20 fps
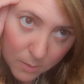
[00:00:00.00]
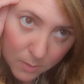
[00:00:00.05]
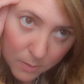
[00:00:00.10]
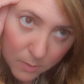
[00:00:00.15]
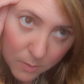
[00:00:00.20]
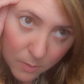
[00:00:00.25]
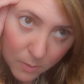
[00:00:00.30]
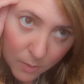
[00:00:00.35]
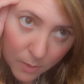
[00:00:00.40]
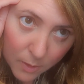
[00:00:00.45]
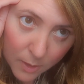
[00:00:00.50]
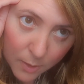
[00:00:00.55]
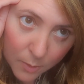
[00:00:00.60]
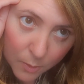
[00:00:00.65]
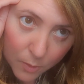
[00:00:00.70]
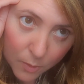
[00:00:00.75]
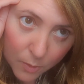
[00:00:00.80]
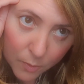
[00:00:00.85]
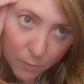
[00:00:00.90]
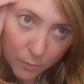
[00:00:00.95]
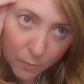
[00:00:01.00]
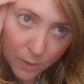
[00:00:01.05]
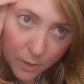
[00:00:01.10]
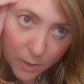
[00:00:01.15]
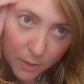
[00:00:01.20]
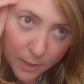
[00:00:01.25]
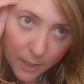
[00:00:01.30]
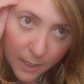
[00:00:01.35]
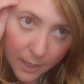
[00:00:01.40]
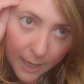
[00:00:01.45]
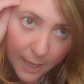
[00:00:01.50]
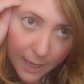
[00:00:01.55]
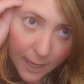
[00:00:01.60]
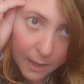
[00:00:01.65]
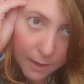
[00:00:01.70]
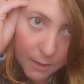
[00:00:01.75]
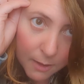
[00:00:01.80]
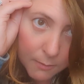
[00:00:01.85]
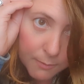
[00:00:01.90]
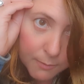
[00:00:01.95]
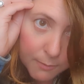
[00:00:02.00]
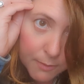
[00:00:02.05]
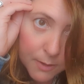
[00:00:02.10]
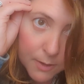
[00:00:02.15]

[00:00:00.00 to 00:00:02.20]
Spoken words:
Sorry, I don't really have